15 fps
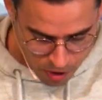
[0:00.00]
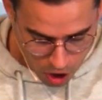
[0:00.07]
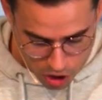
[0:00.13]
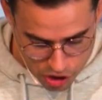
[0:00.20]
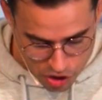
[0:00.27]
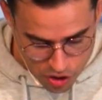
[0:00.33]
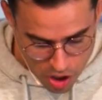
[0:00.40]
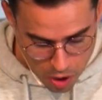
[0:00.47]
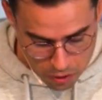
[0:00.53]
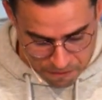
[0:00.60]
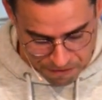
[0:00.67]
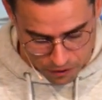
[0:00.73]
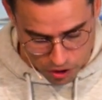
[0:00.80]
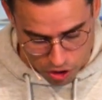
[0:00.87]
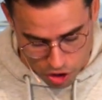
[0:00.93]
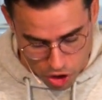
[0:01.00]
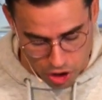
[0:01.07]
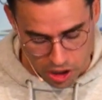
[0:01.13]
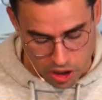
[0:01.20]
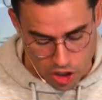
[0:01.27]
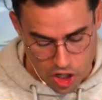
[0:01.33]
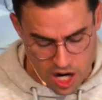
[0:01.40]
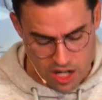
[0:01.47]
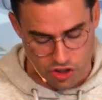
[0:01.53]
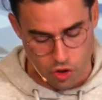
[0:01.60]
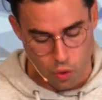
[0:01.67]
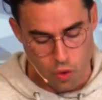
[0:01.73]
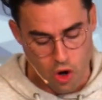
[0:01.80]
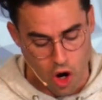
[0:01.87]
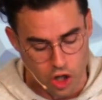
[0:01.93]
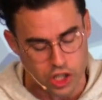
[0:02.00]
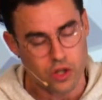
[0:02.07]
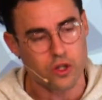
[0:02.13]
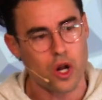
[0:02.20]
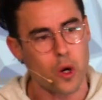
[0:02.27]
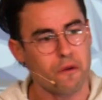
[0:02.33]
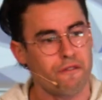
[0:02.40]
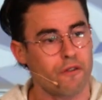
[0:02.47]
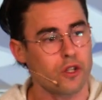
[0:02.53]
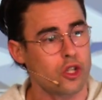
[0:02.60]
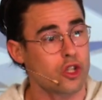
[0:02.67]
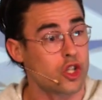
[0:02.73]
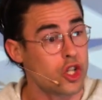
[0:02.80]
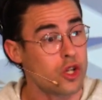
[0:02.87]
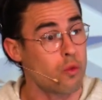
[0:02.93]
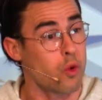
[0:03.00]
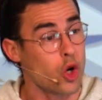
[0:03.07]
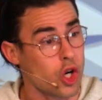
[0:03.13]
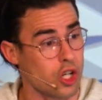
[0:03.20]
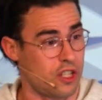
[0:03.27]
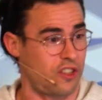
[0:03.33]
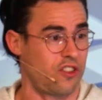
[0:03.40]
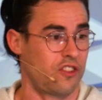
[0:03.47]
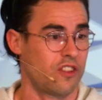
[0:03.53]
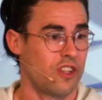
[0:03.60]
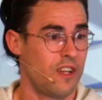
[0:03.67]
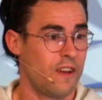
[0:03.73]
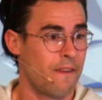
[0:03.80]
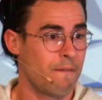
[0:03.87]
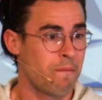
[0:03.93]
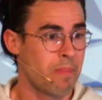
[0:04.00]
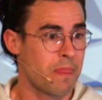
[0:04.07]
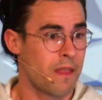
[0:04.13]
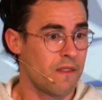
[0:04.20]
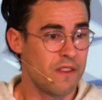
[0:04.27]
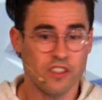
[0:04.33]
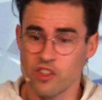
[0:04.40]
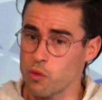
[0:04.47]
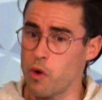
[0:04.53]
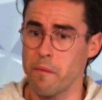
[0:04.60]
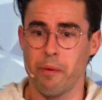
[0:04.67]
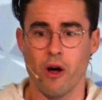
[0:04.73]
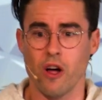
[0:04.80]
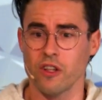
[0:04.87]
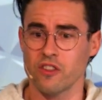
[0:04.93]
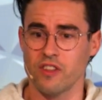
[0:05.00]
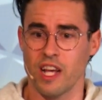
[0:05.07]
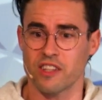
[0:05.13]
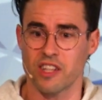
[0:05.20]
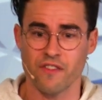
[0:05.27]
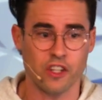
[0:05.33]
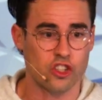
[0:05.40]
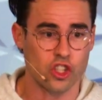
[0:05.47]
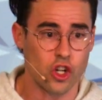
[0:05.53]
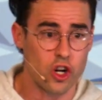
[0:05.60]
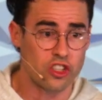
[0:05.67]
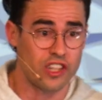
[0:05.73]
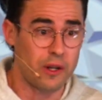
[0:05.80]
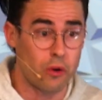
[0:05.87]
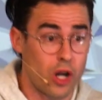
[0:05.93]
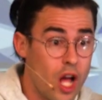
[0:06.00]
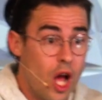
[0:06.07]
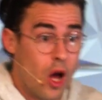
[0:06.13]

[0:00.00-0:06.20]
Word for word: Are you known for your good looks or are you known for your good works? This is what Paul says. In the church, they were,